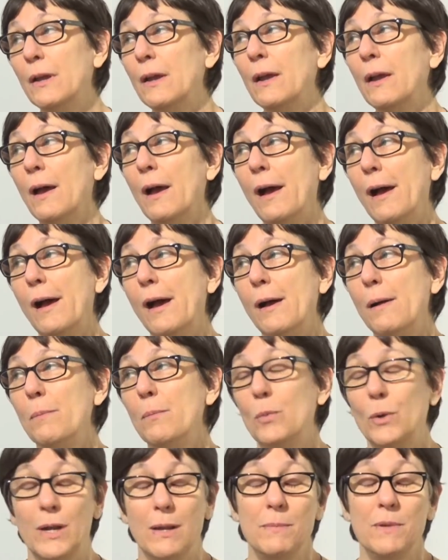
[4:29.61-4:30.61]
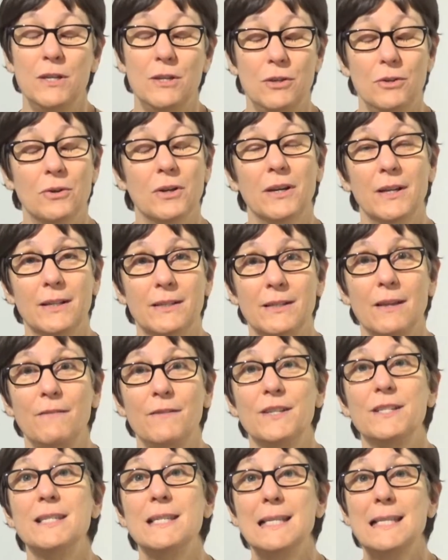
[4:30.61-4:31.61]
When I'm in New York, it's
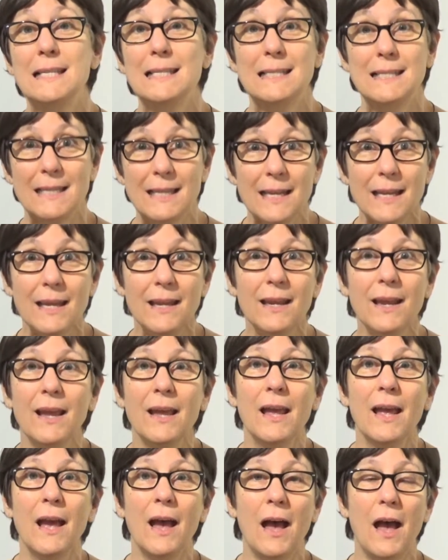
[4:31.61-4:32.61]
obviously the city,